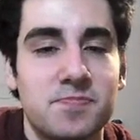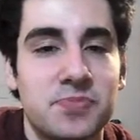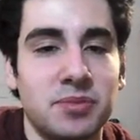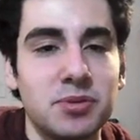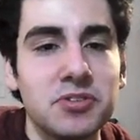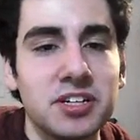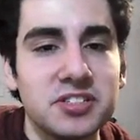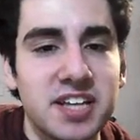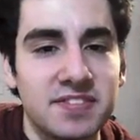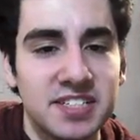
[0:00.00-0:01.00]
Number
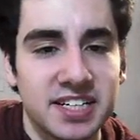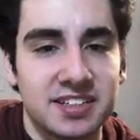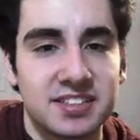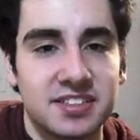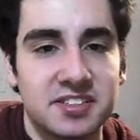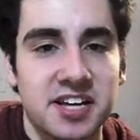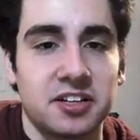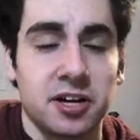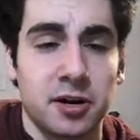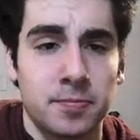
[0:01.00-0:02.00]
317,
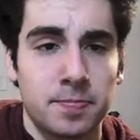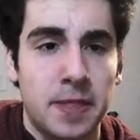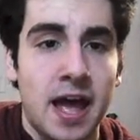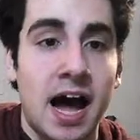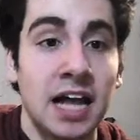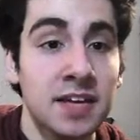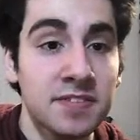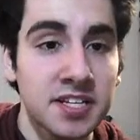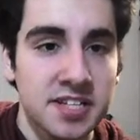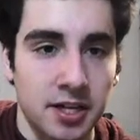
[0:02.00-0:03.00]
cellar. I live in
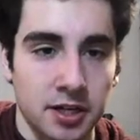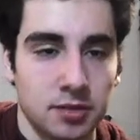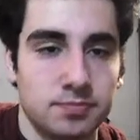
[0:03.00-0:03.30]
the cellar.